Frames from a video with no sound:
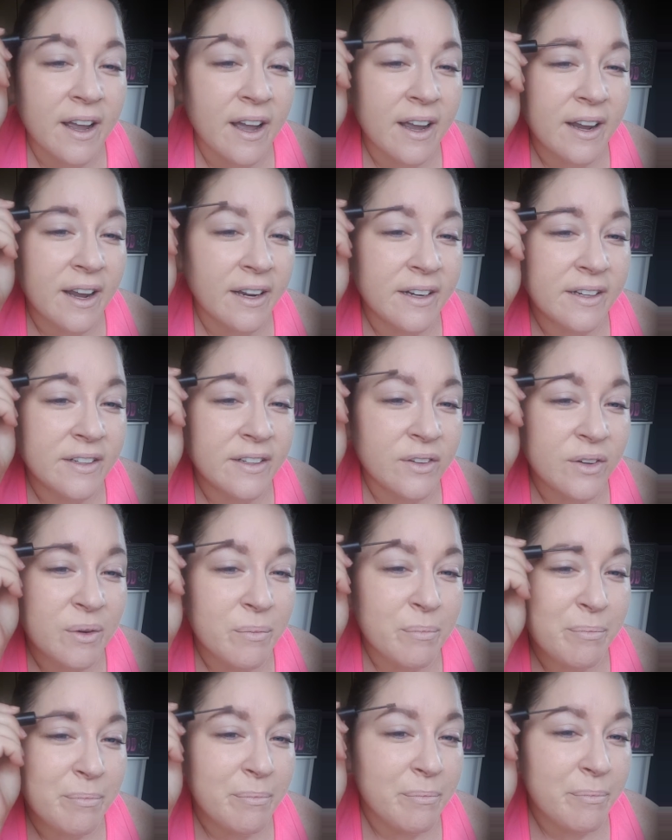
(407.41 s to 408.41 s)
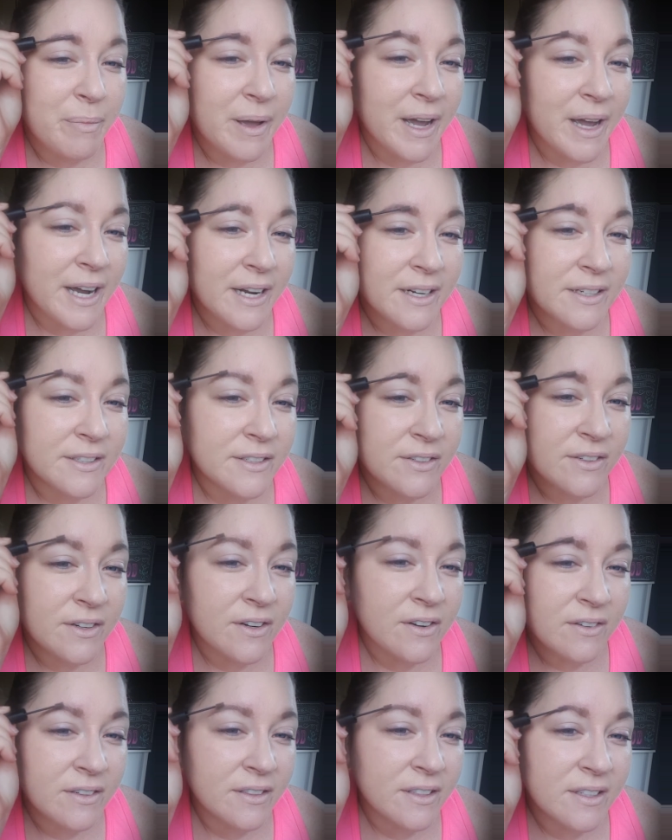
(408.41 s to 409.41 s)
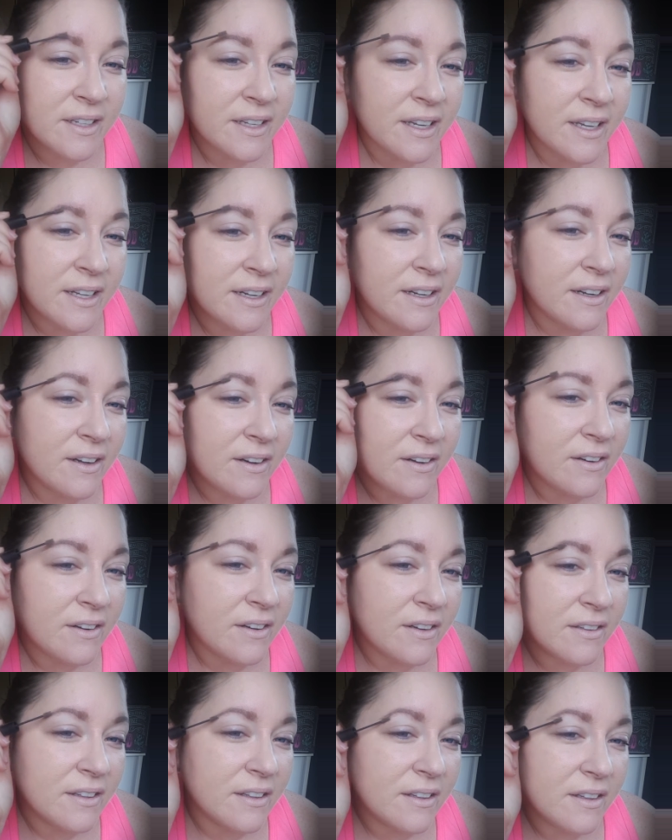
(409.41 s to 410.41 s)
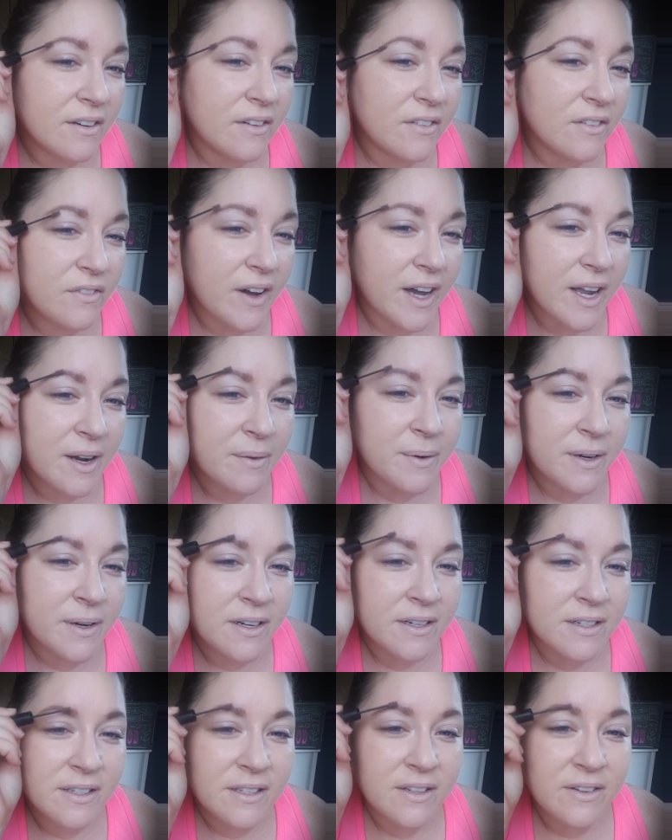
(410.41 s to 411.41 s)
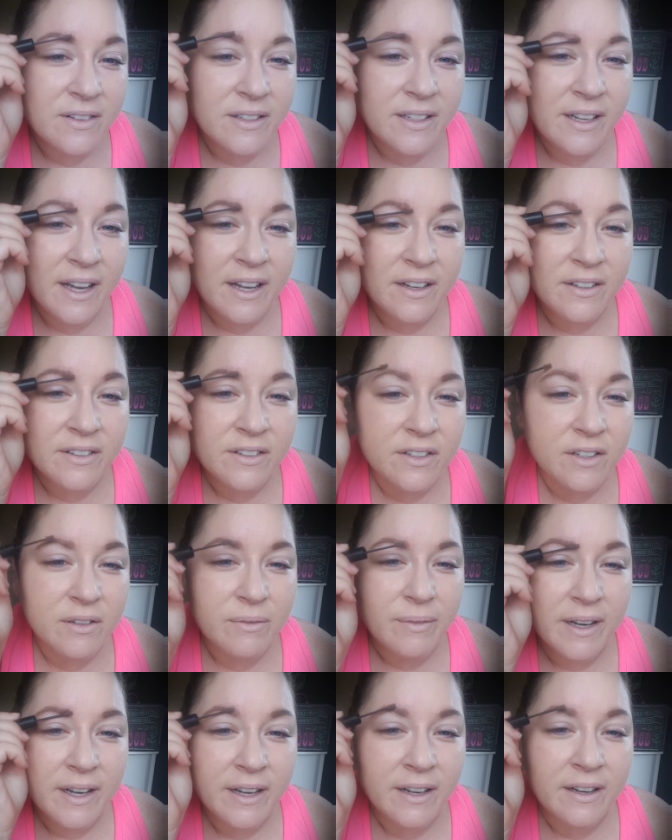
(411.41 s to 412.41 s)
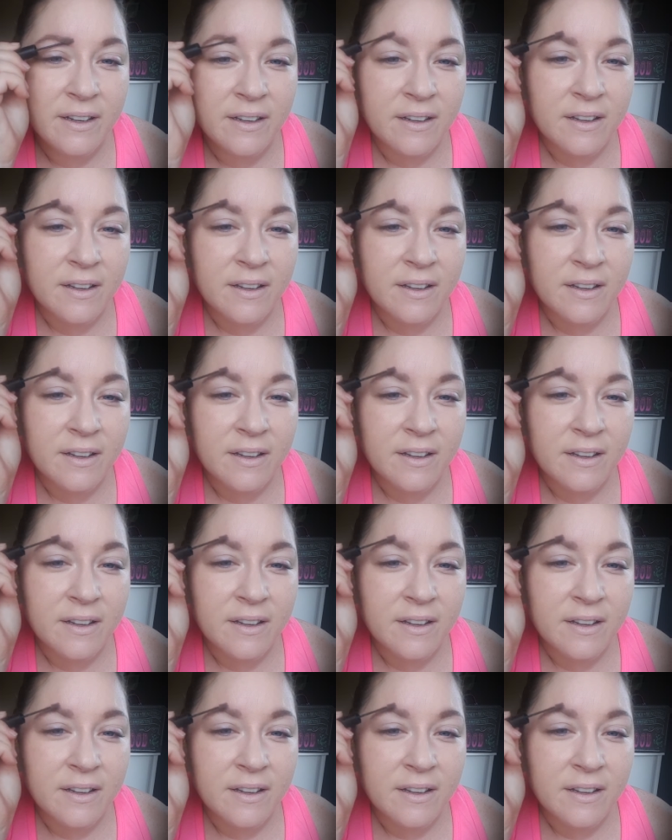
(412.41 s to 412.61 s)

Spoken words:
I kind of do a backstroke to get all the little fibers to attach to my